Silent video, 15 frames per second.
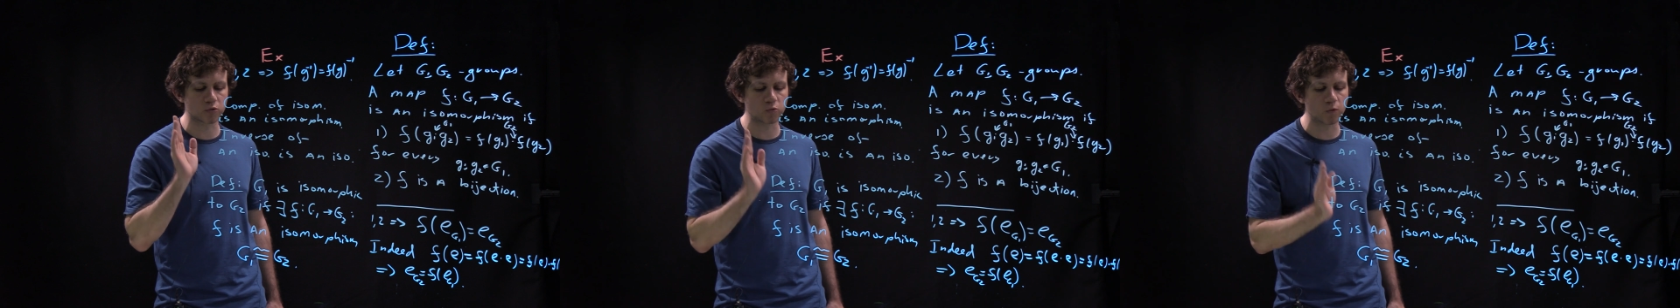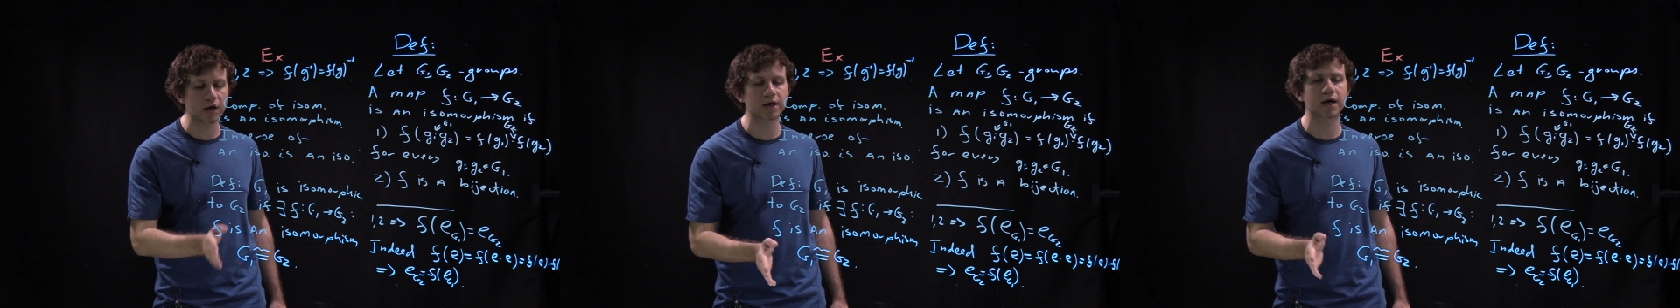
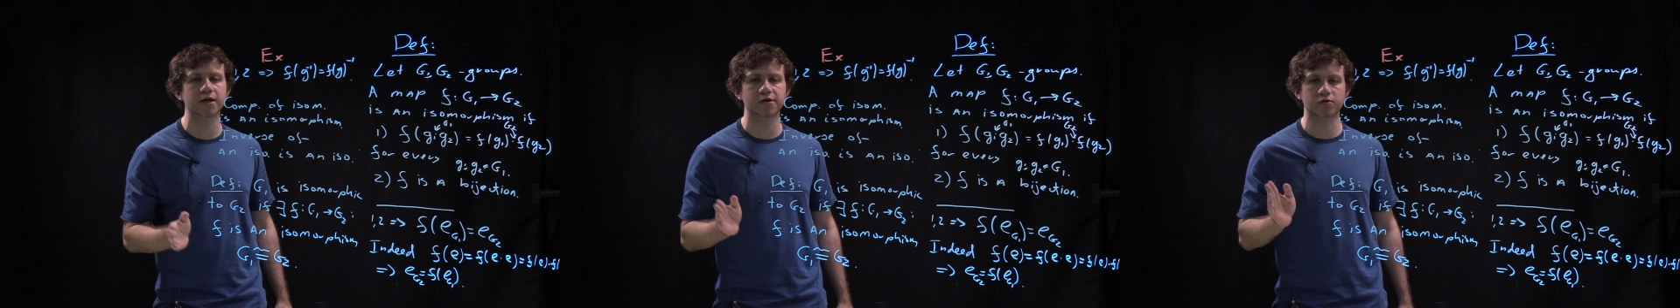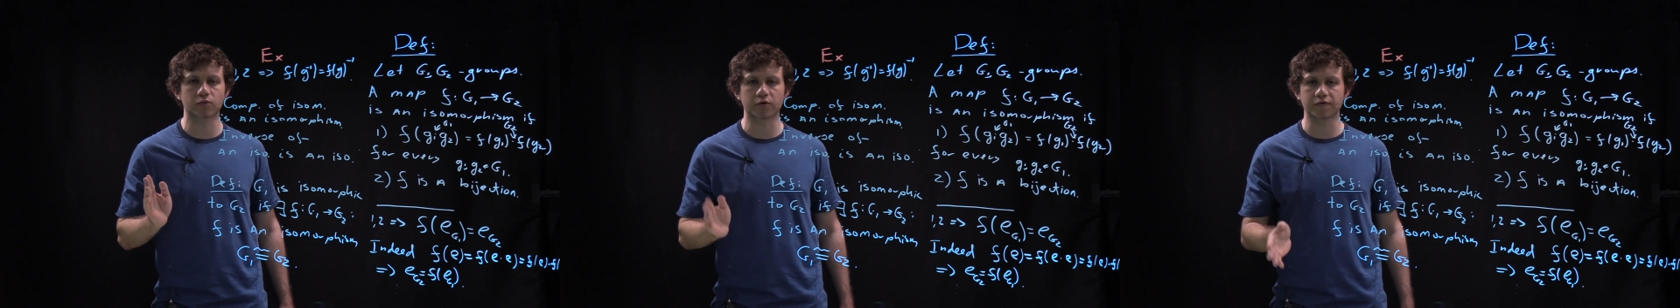1 are
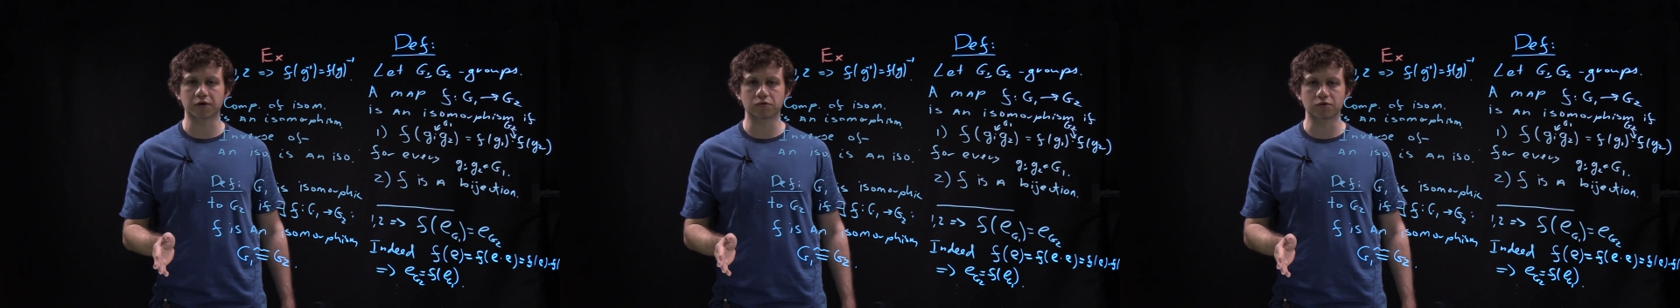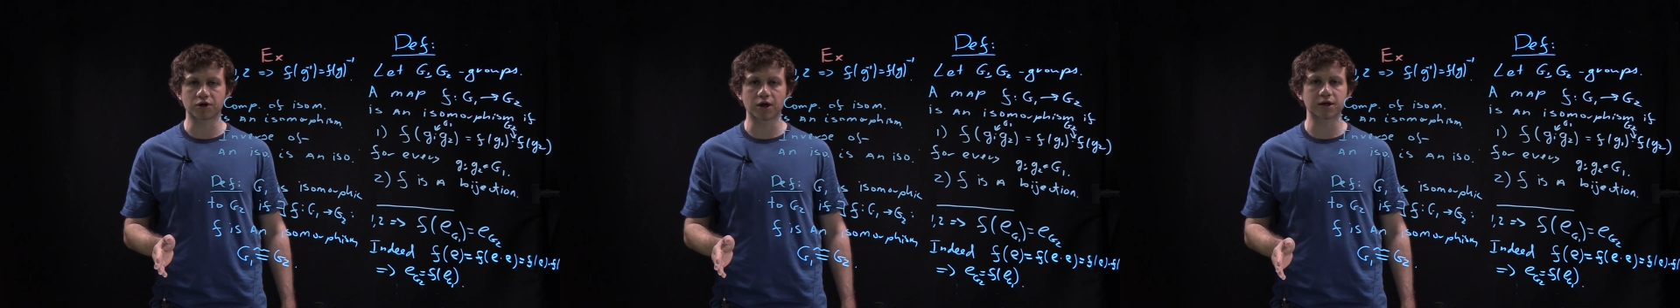
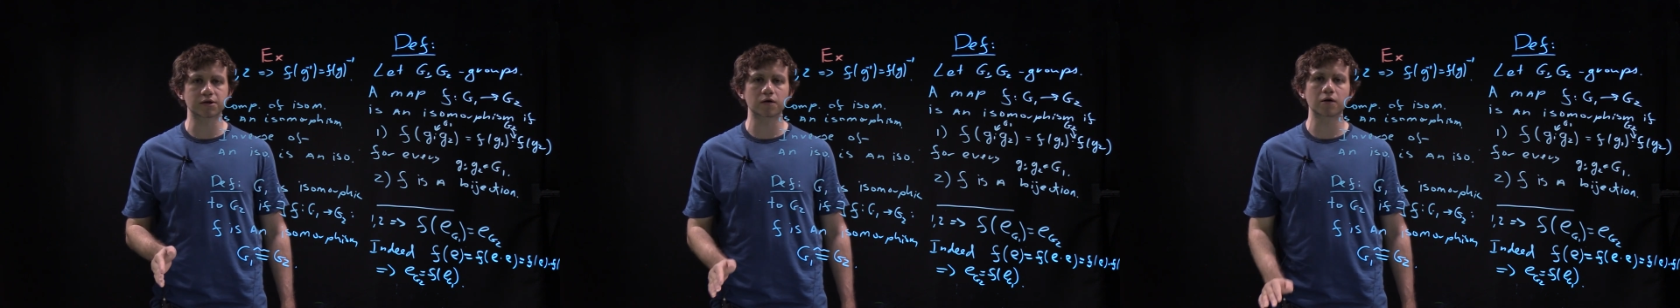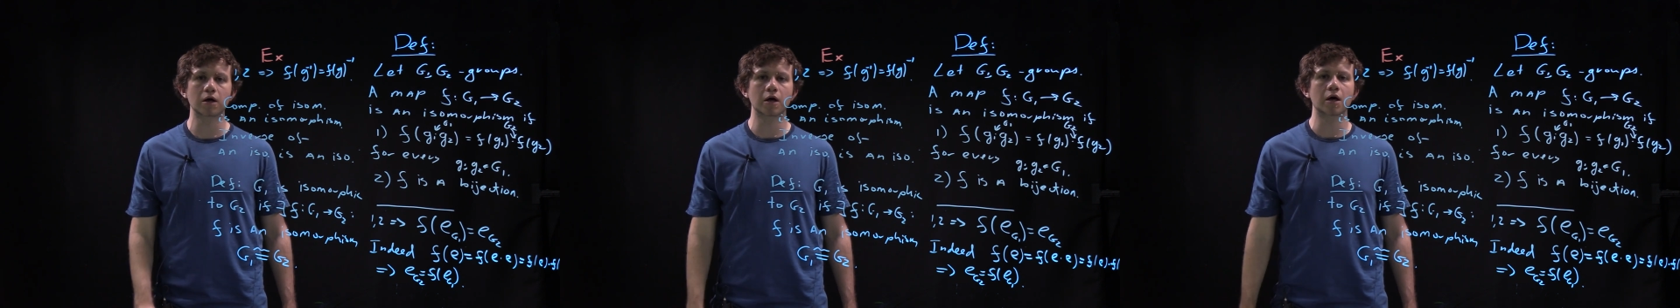isomorphic to each
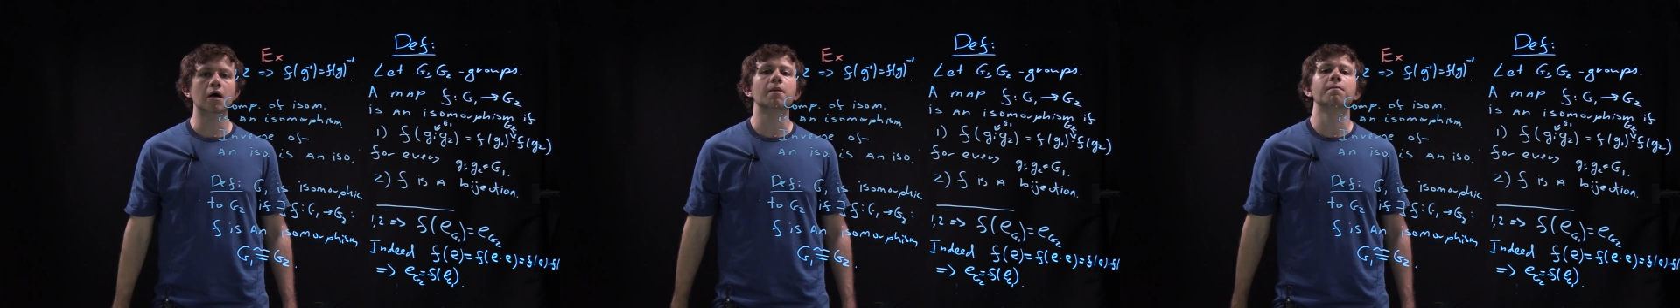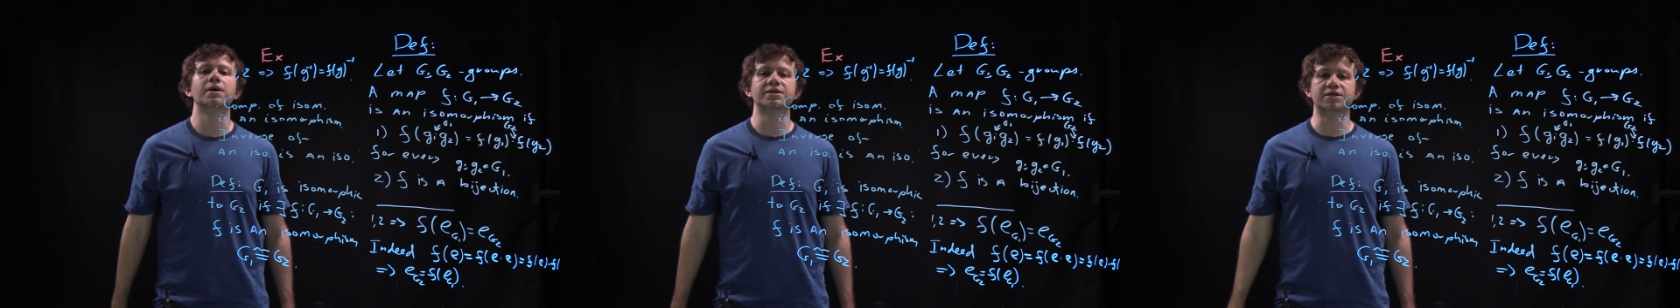other,
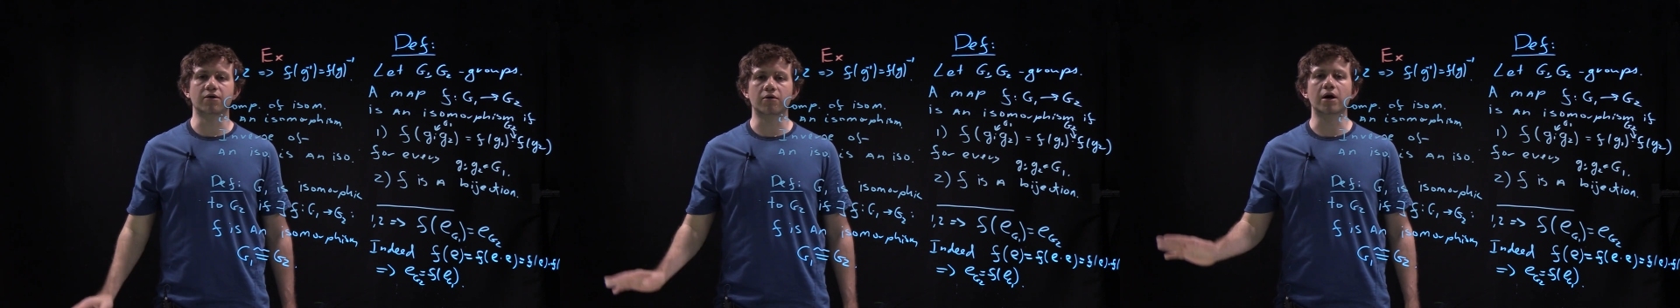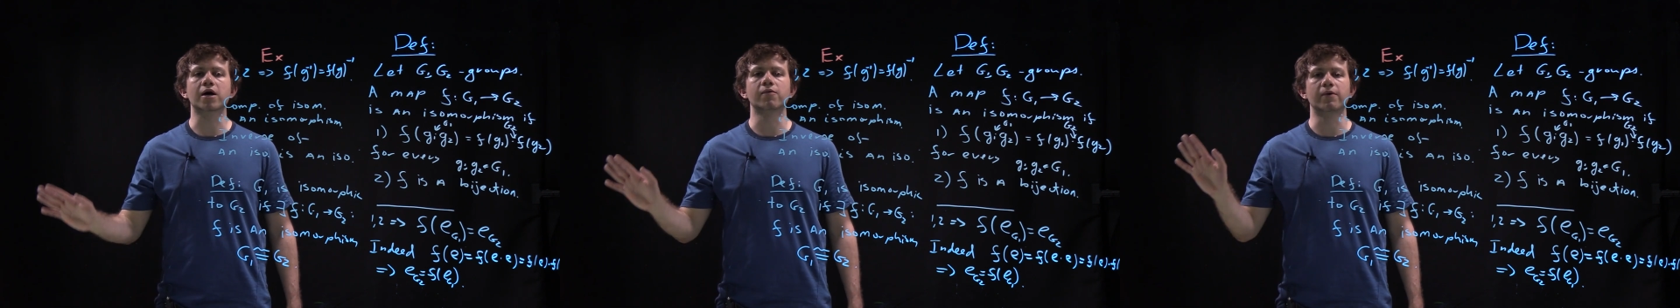but
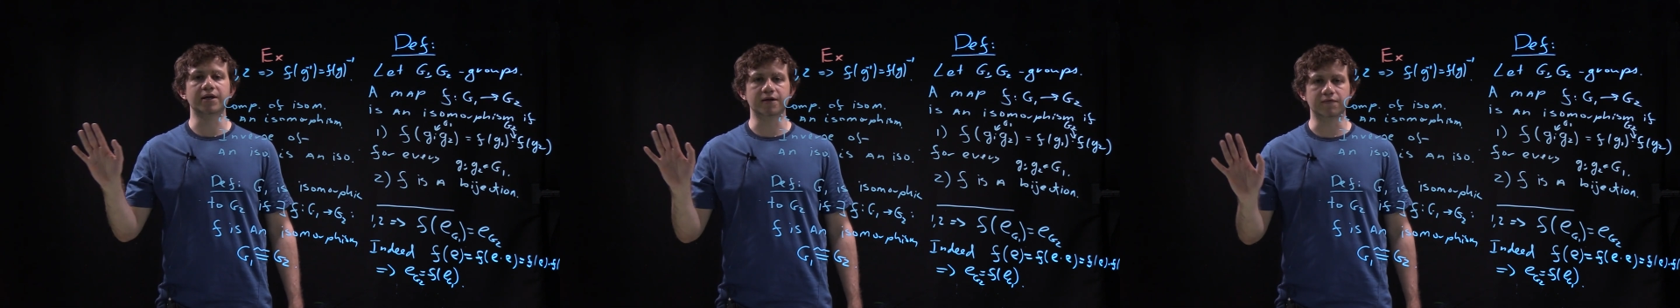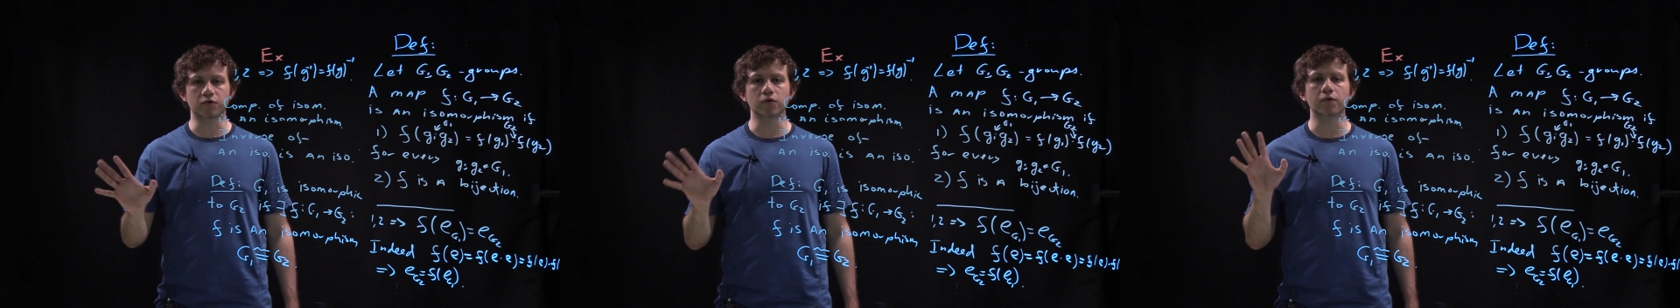there are
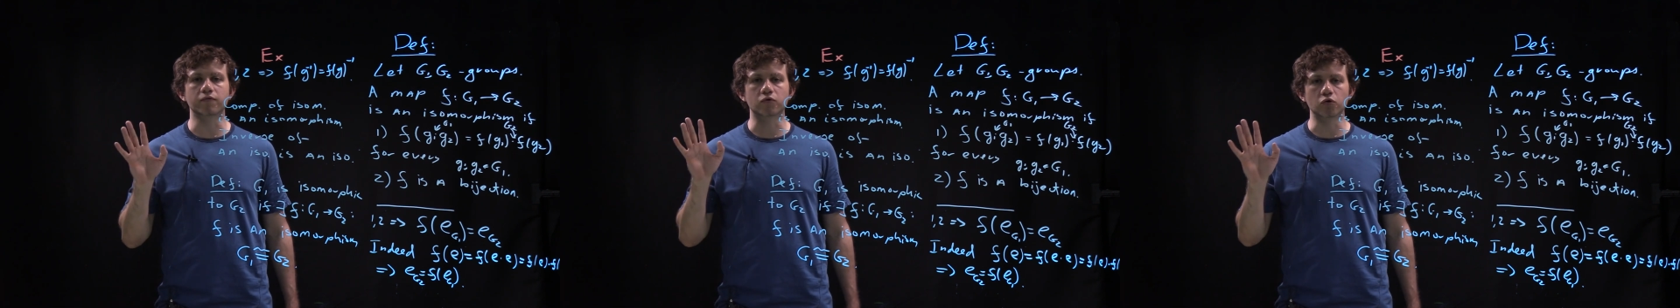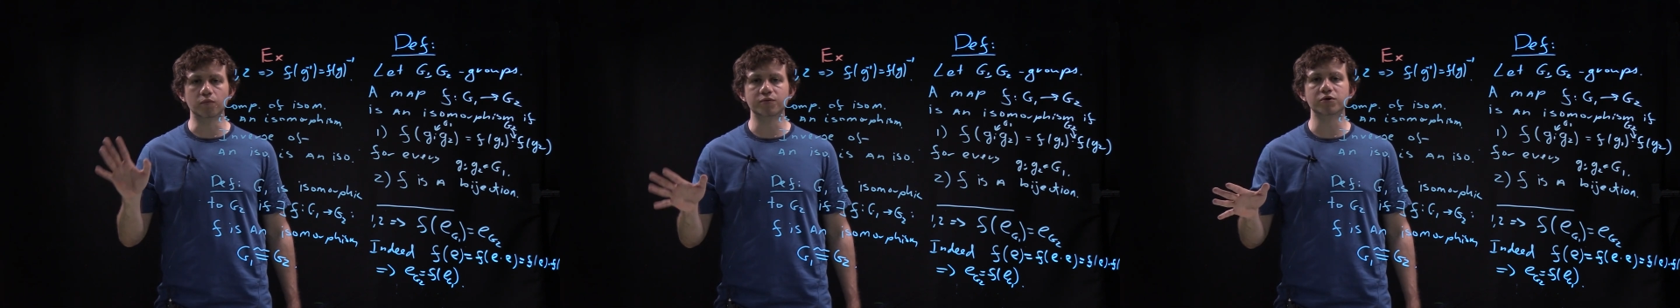quite a few of
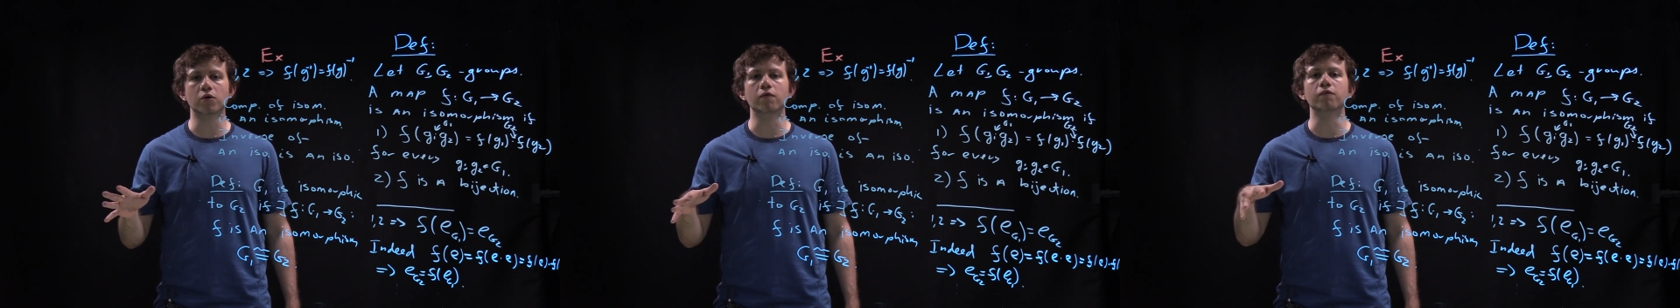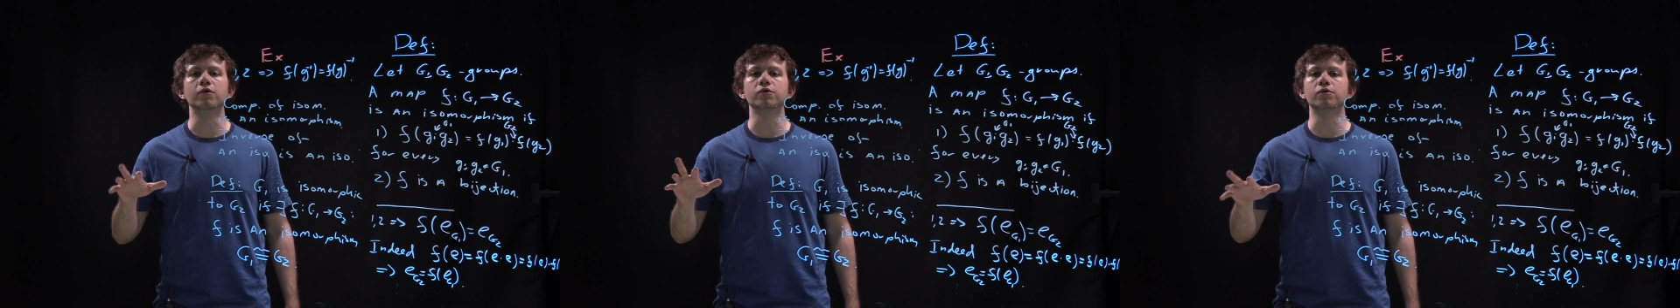groups
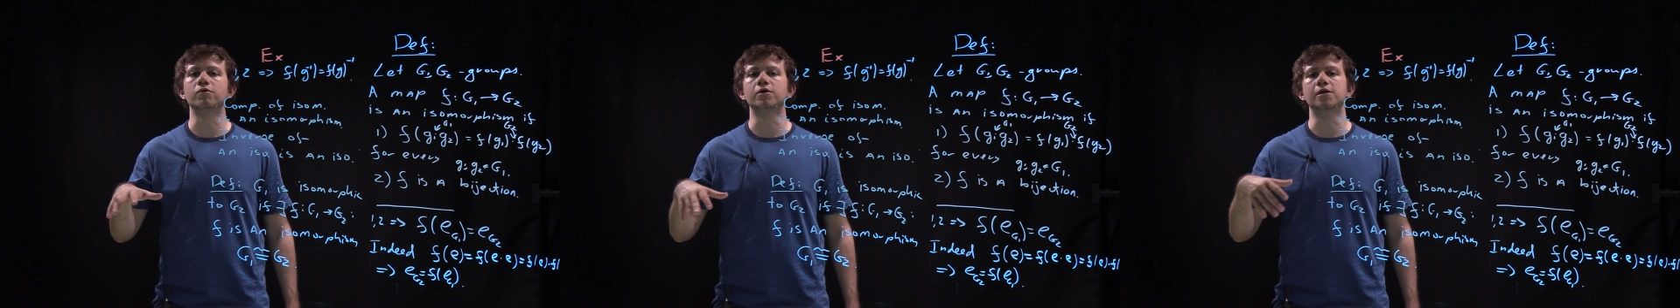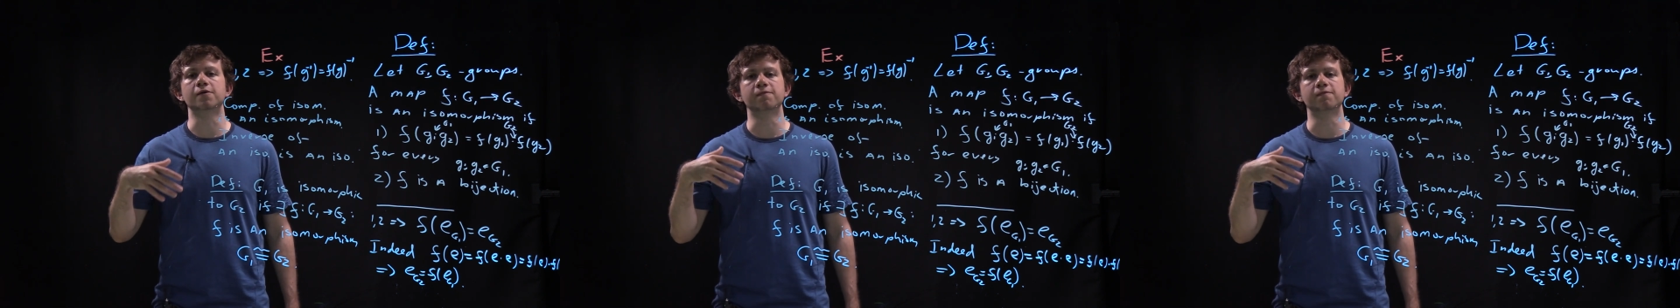of order